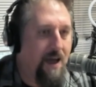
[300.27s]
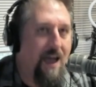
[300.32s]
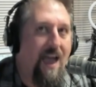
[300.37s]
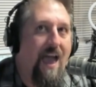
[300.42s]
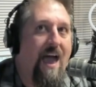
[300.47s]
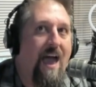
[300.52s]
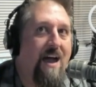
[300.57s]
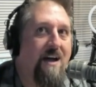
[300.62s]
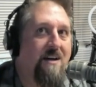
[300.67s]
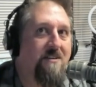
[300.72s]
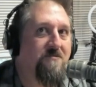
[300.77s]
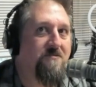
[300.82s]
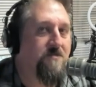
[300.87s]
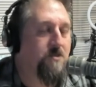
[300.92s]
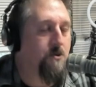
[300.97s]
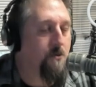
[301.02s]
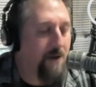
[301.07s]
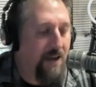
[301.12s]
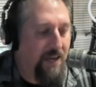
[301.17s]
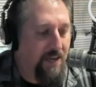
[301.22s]

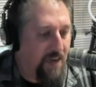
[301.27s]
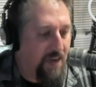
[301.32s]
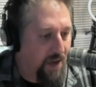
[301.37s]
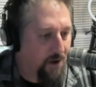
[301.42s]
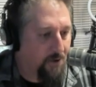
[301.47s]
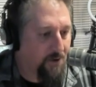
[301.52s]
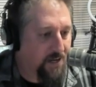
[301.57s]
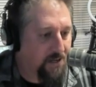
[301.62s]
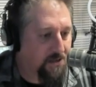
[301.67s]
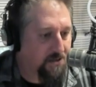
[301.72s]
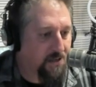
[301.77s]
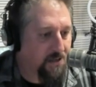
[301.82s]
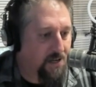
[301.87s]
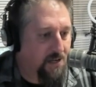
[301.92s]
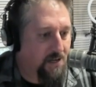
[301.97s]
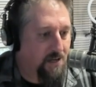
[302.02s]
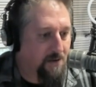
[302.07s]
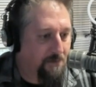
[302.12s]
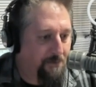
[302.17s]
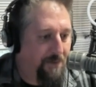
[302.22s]
have 20 carries,
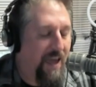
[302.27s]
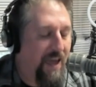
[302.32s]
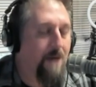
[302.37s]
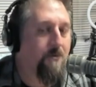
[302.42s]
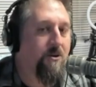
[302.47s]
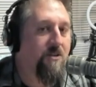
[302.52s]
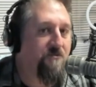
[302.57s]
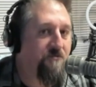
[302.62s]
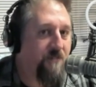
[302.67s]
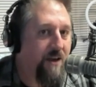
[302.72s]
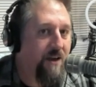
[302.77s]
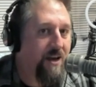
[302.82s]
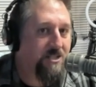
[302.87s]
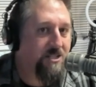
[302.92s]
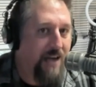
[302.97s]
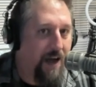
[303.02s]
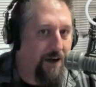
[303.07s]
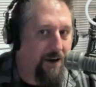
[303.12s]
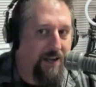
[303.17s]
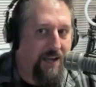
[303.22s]
be able to
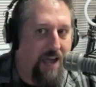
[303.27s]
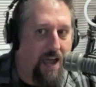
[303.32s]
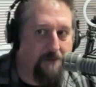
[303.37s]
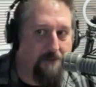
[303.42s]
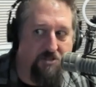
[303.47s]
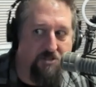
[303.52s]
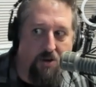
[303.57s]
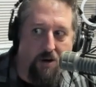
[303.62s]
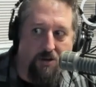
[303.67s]
finish out a game.